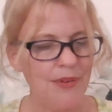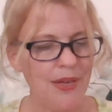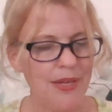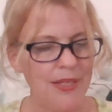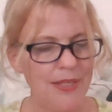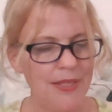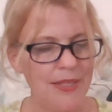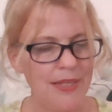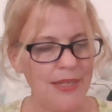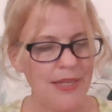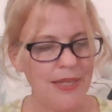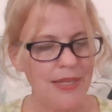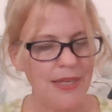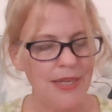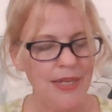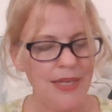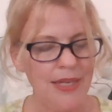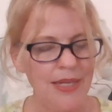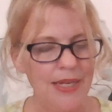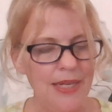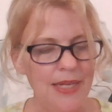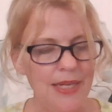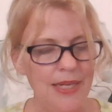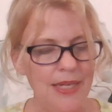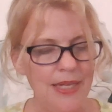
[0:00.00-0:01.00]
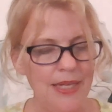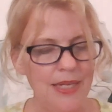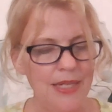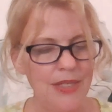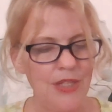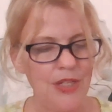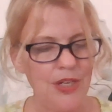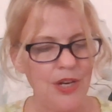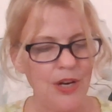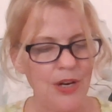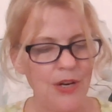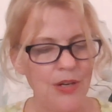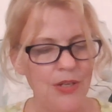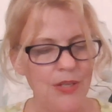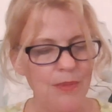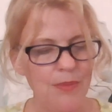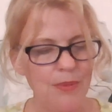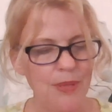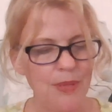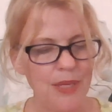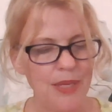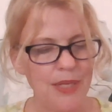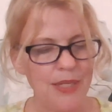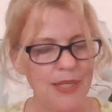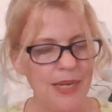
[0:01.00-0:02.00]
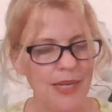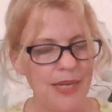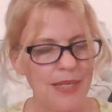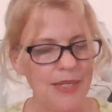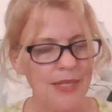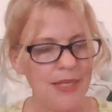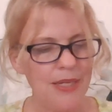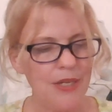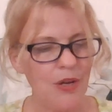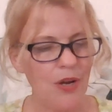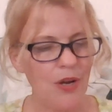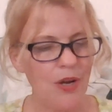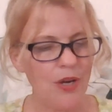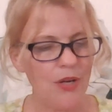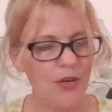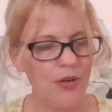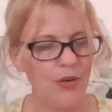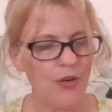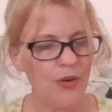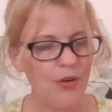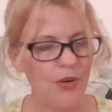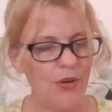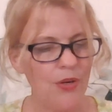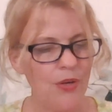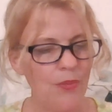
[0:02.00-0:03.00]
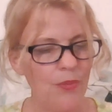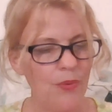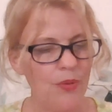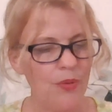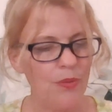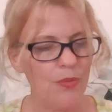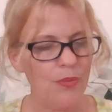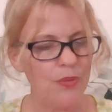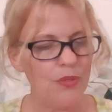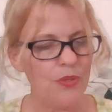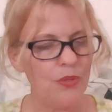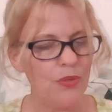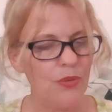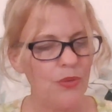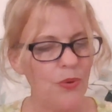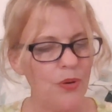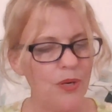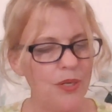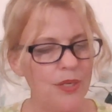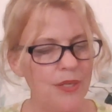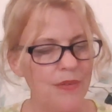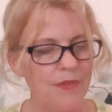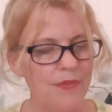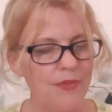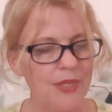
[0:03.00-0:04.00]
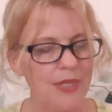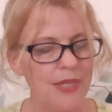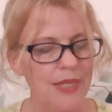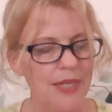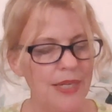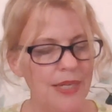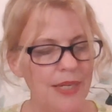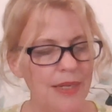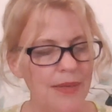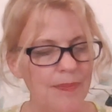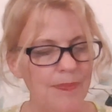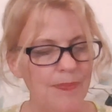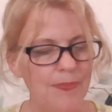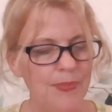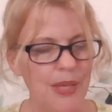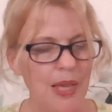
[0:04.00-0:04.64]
Vesey, is charitably attending on her with restorative tea.